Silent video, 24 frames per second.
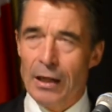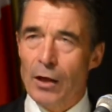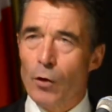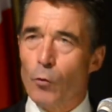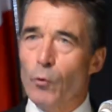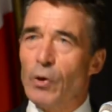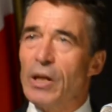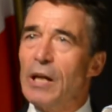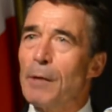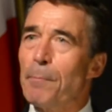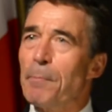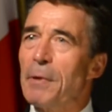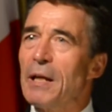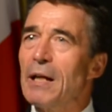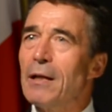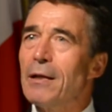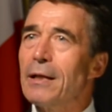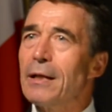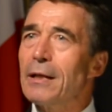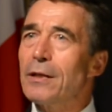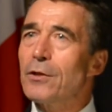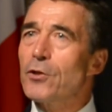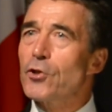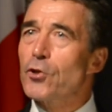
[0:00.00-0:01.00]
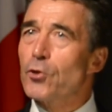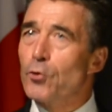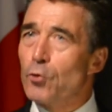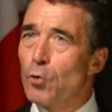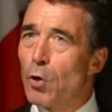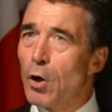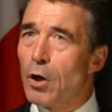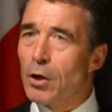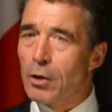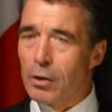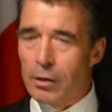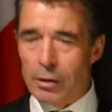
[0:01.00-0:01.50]
We are building
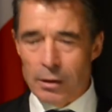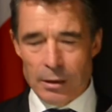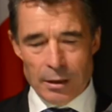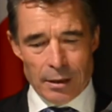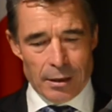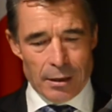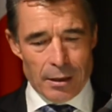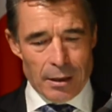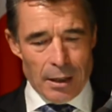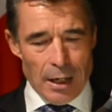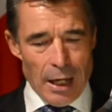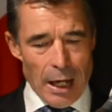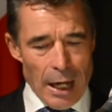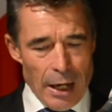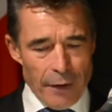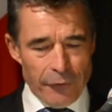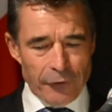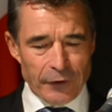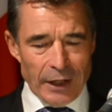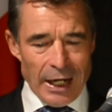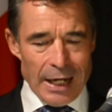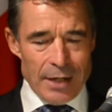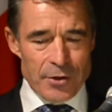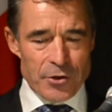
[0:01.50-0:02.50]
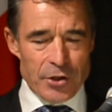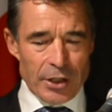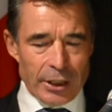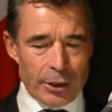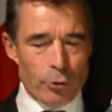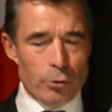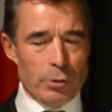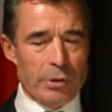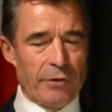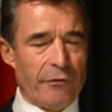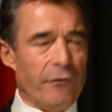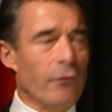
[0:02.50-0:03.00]
strong Afghan
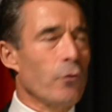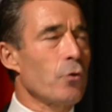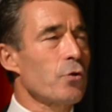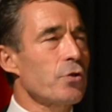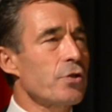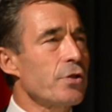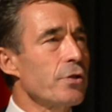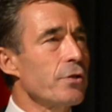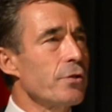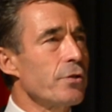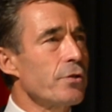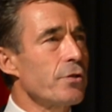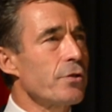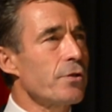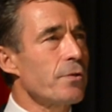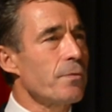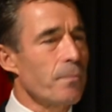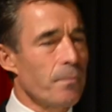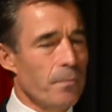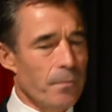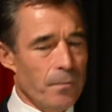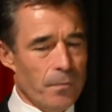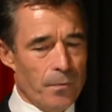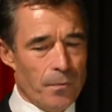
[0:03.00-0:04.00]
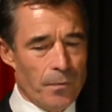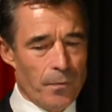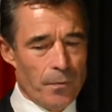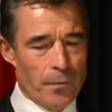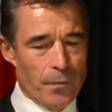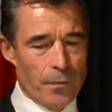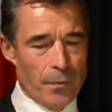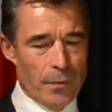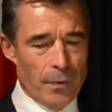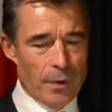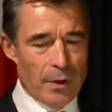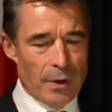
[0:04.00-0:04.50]
security forces,
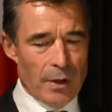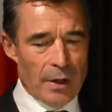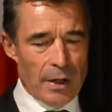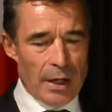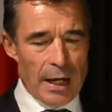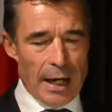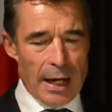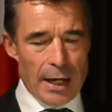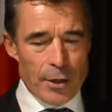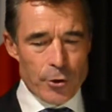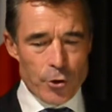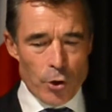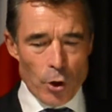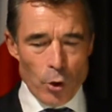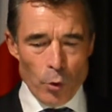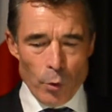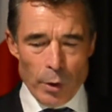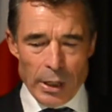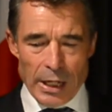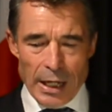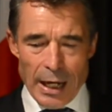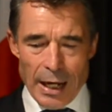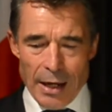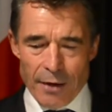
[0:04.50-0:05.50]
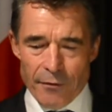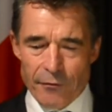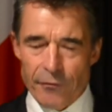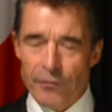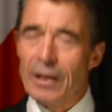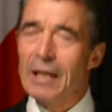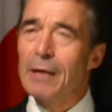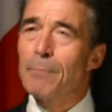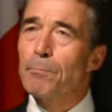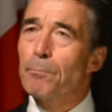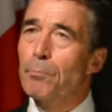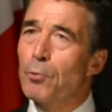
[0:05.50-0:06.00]
and so we have
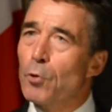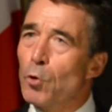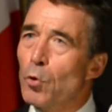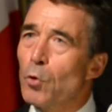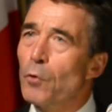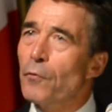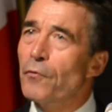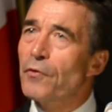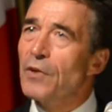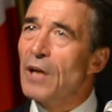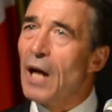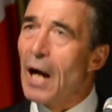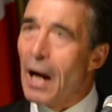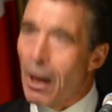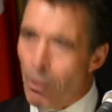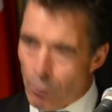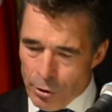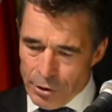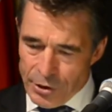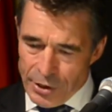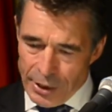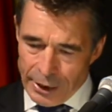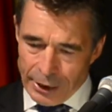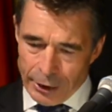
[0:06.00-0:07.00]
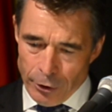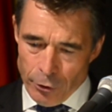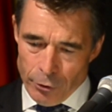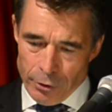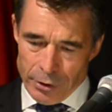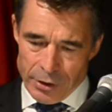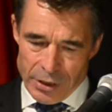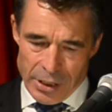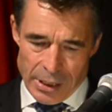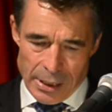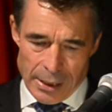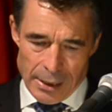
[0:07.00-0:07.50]
improved our
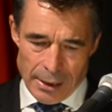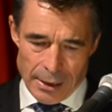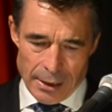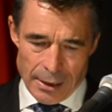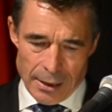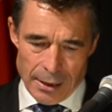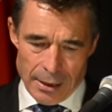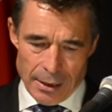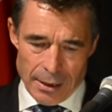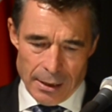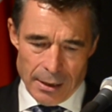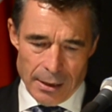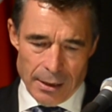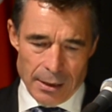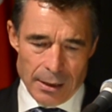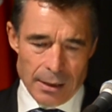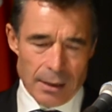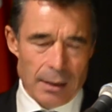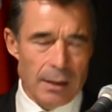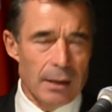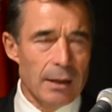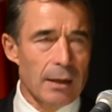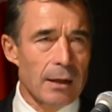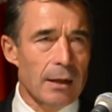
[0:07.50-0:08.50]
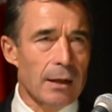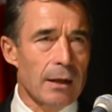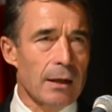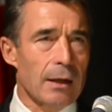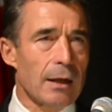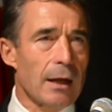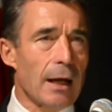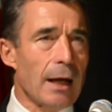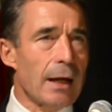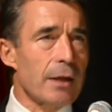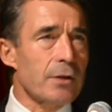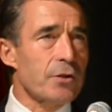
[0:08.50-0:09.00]
security
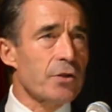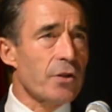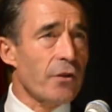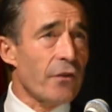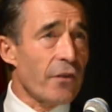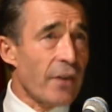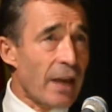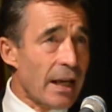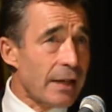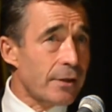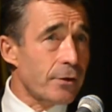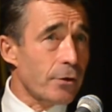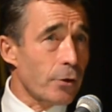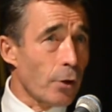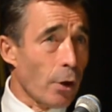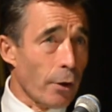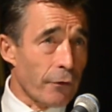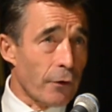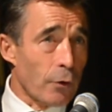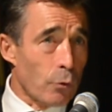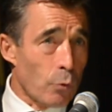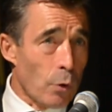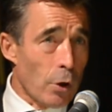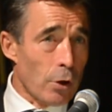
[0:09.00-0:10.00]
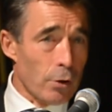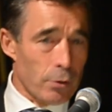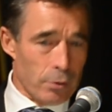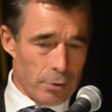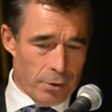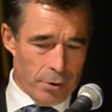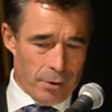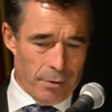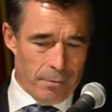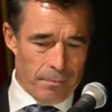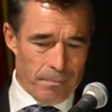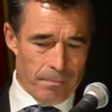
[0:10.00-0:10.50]
and that of the world.